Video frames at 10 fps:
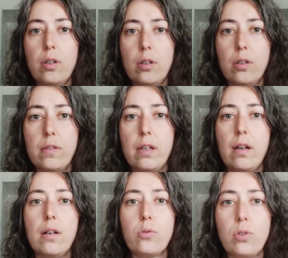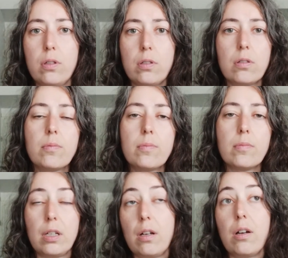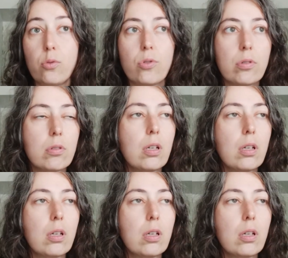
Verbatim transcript: uh, their houses, their house,